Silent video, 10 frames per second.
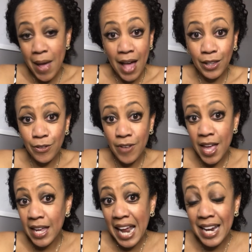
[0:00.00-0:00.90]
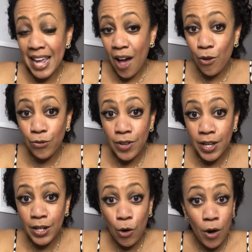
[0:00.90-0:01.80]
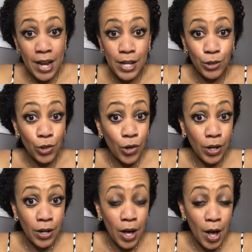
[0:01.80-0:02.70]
elevate any outfit or any look,